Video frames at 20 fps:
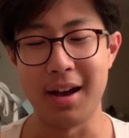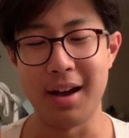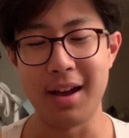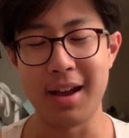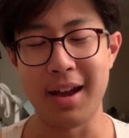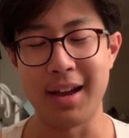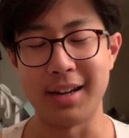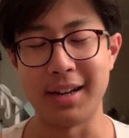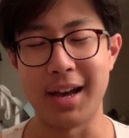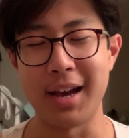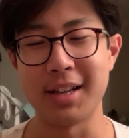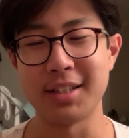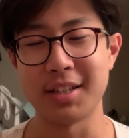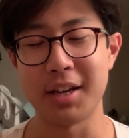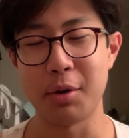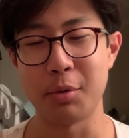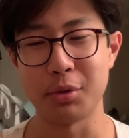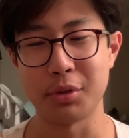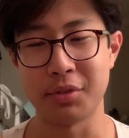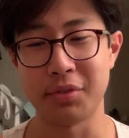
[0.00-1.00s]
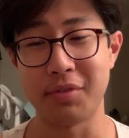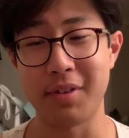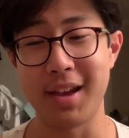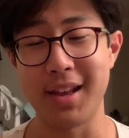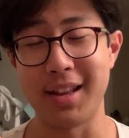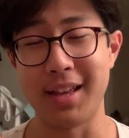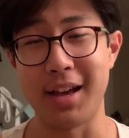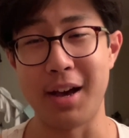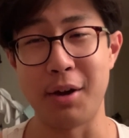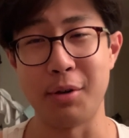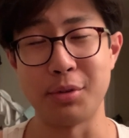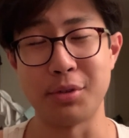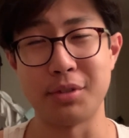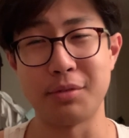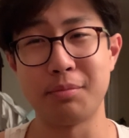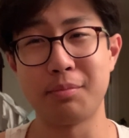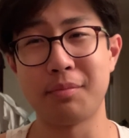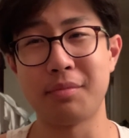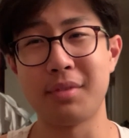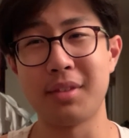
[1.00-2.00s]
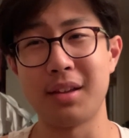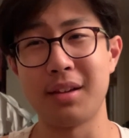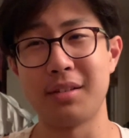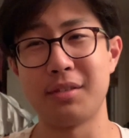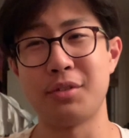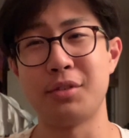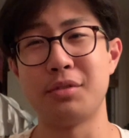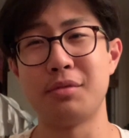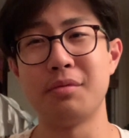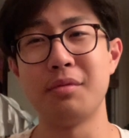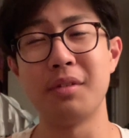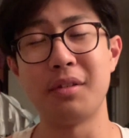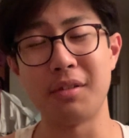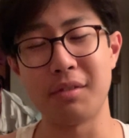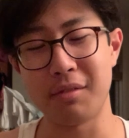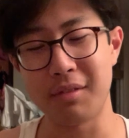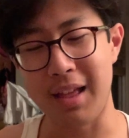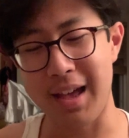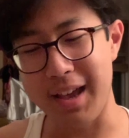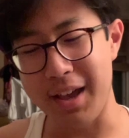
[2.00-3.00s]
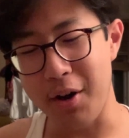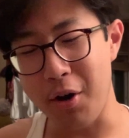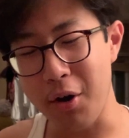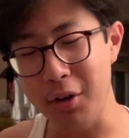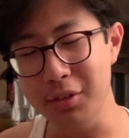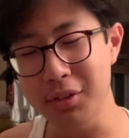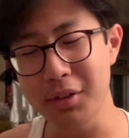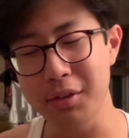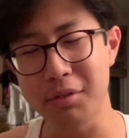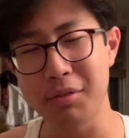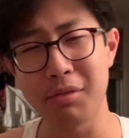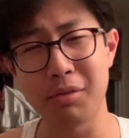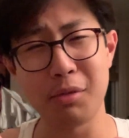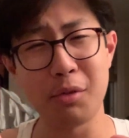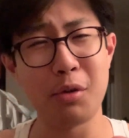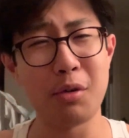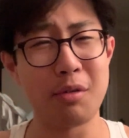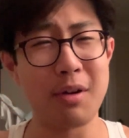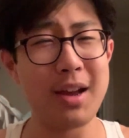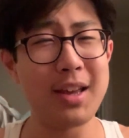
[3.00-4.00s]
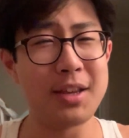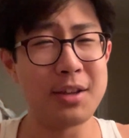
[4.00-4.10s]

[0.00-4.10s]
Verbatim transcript: And as I was failing, I was just like on the floor, right?